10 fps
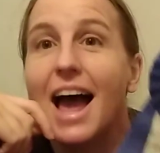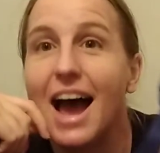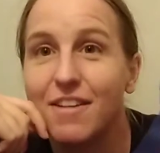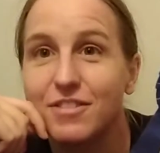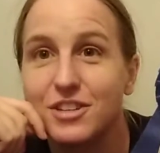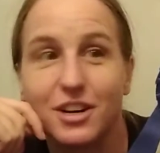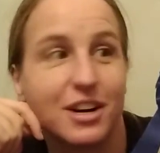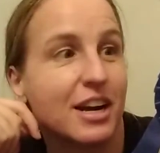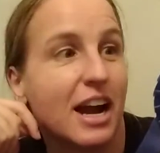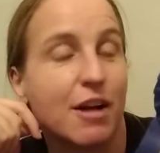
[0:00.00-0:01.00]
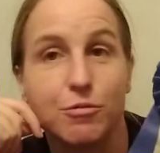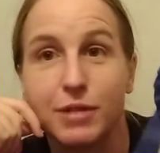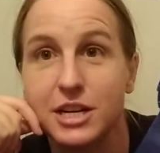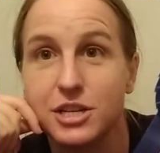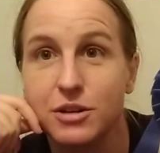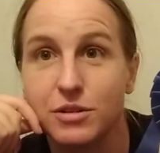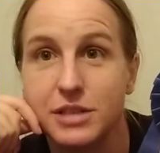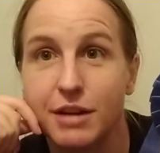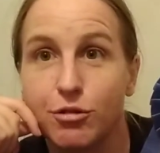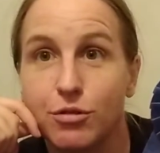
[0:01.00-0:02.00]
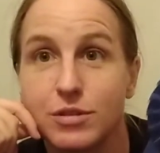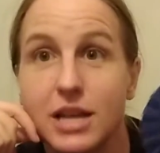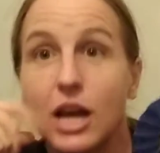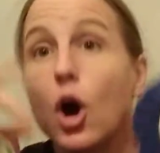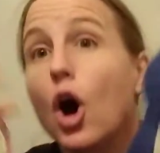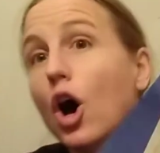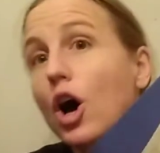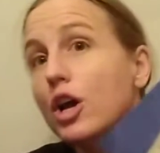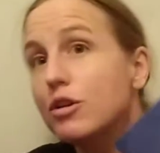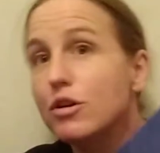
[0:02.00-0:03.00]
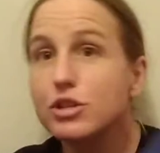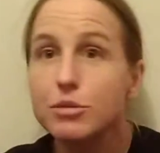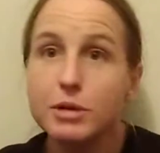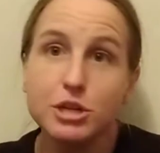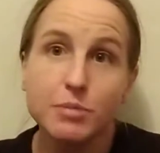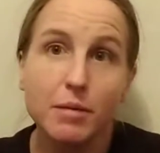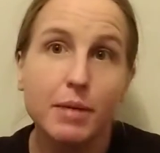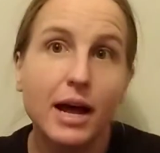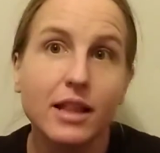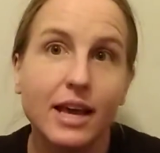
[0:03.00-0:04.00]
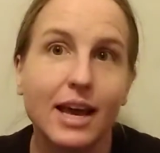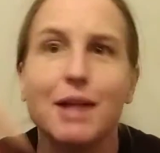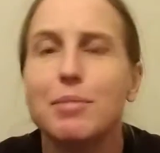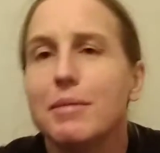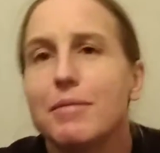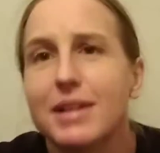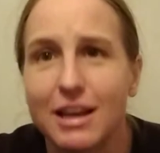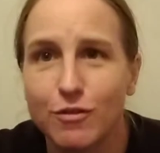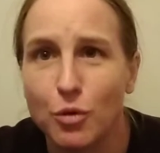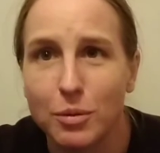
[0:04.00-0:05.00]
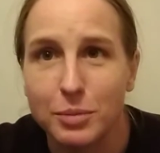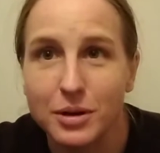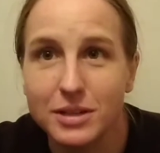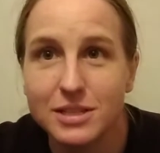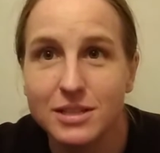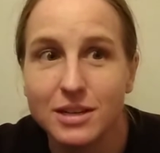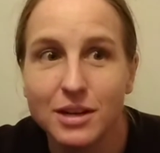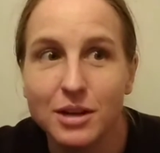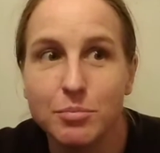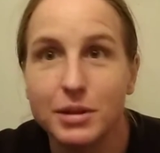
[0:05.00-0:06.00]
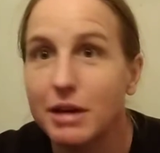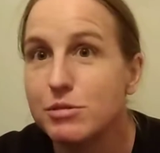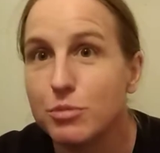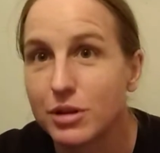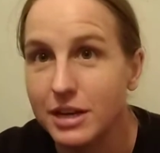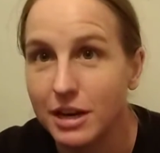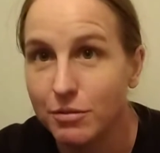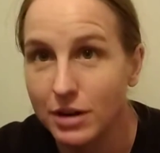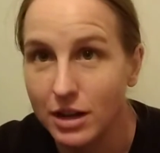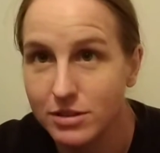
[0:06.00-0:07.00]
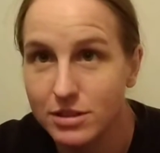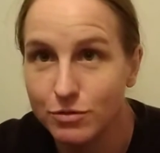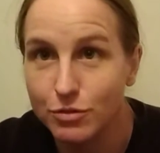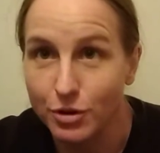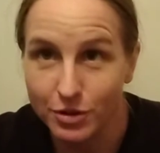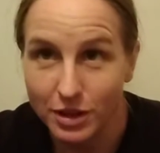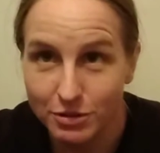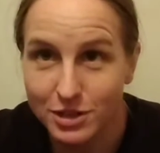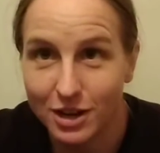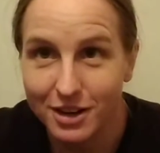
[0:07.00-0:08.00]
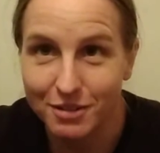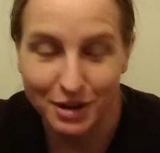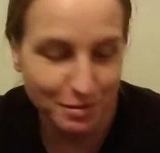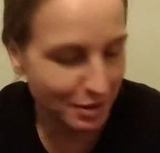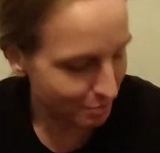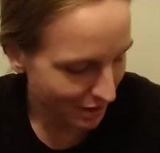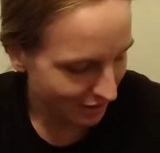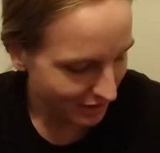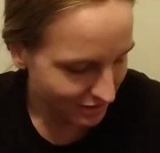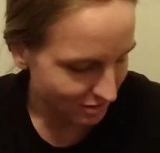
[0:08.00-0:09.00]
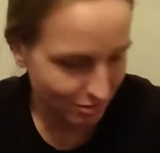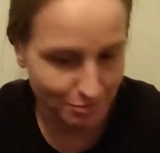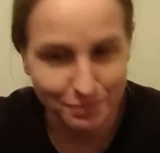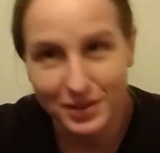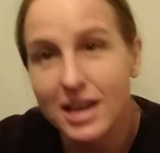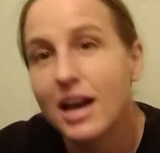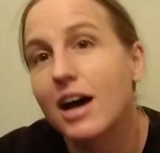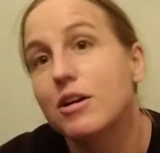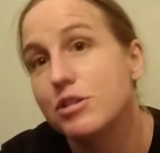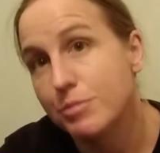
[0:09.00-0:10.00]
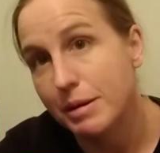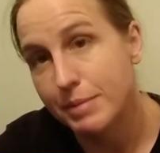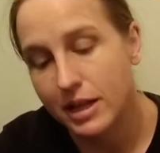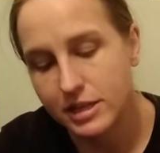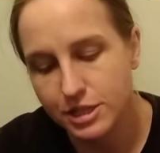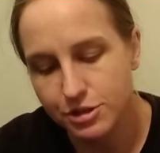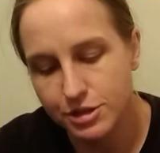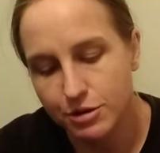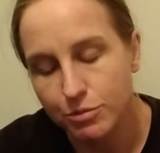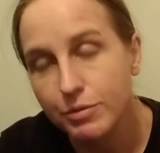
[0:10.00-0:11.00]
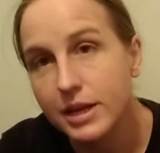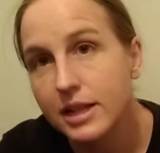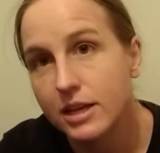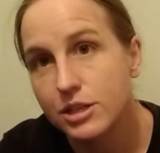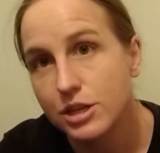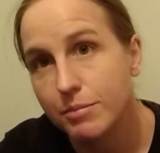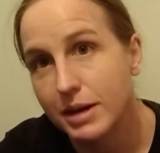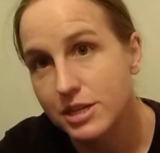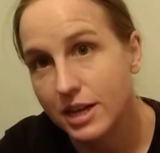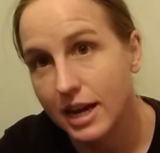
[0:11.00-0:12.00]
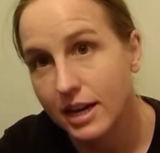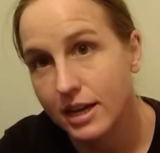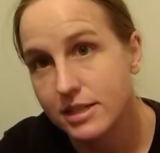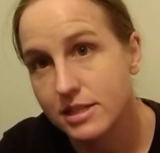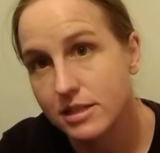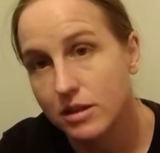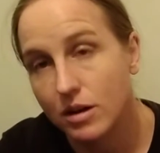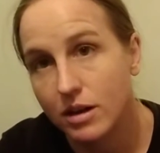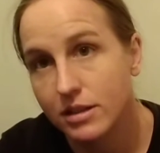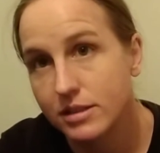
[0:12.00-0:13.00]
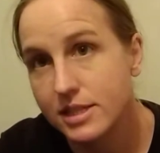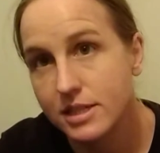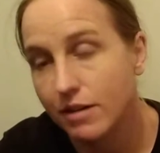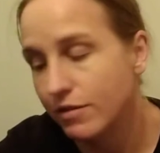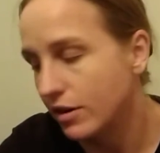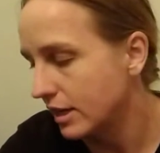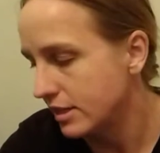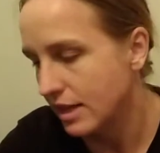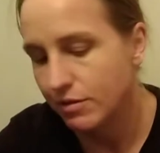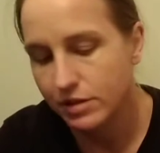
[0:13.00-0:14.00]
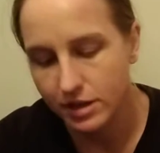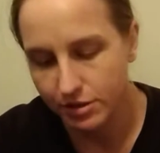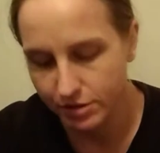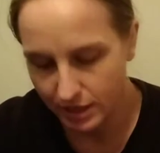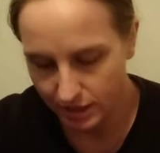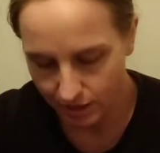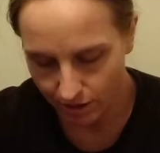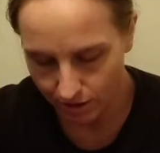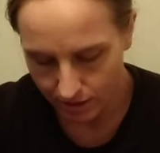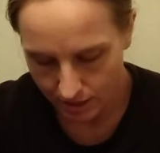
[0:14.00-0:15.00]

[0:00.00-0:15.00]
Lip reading: After at regionals, everyone was like, oh, you know so much about ballet. I'd probably read like 4 books, but that was more than anyone else in Vernal, Utah had read about ballet. So, and also my ballet teacher did a really good job educating us on stuff. I'll get to that with another thing in here.